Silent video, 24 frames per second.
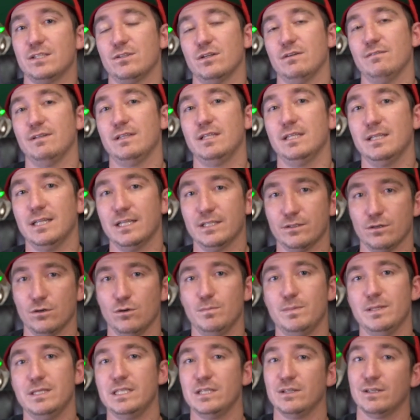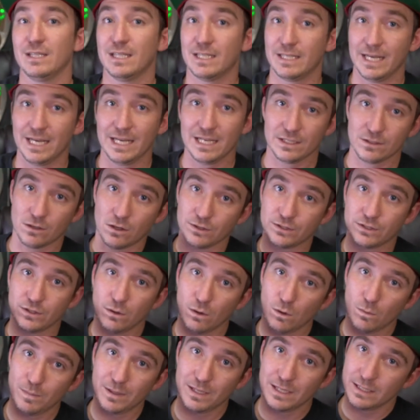So everything that's open during the day is
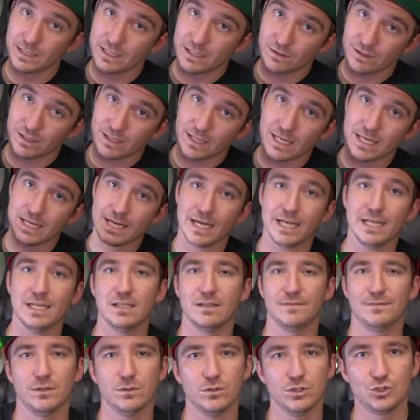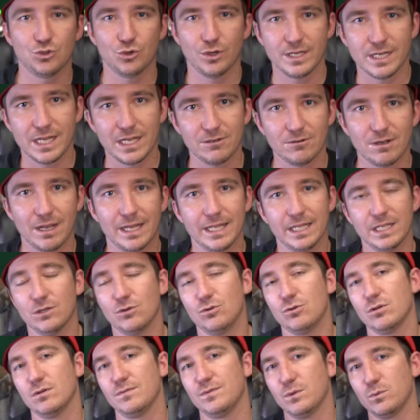also open during the night if you enjoy night riding,
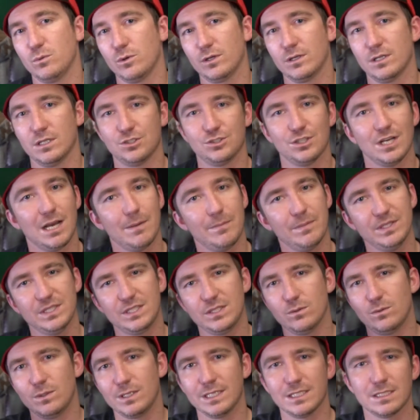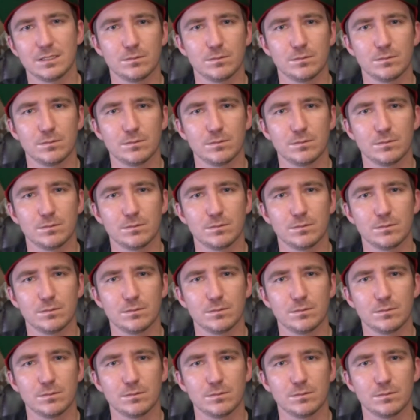or if you're working a job and you still want to